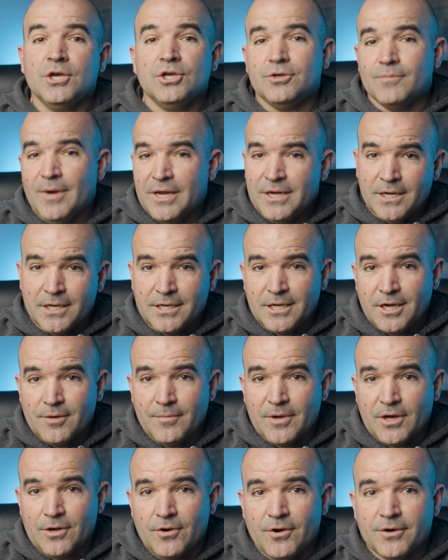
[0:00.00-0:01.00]
You might not care
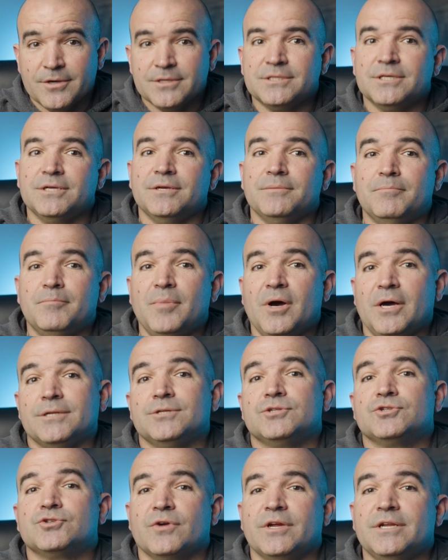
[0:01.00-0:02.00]
about R&D,
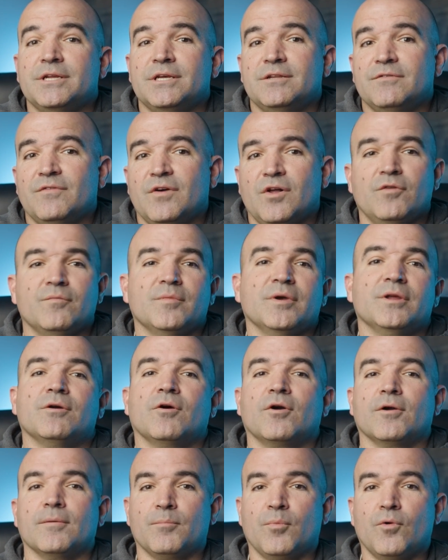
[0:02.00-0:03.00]
but training and development
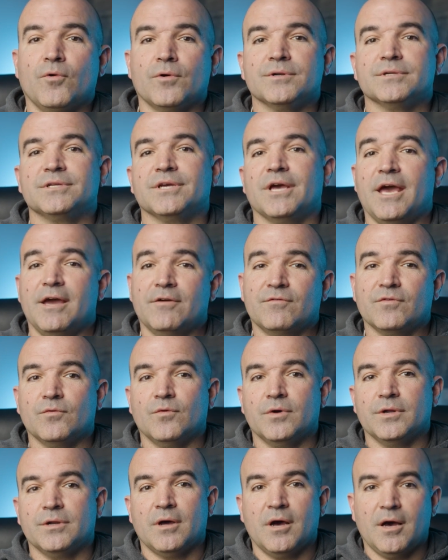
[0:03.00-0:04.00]
are important to
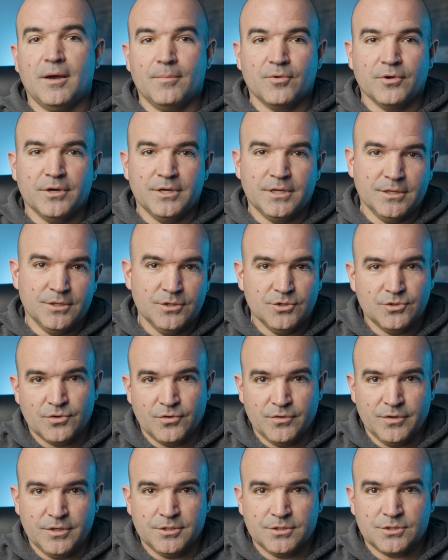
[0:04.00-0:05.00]
everyone operating in the
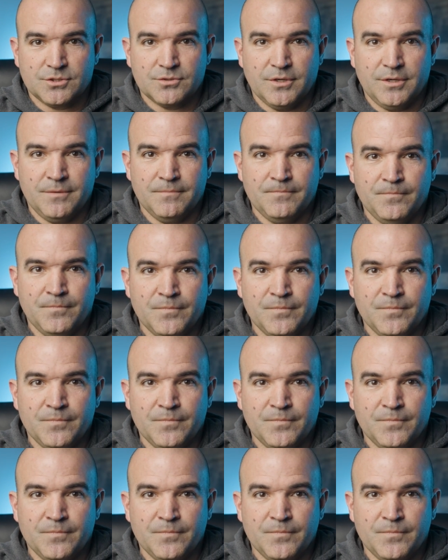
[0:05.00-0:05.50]
drone industry.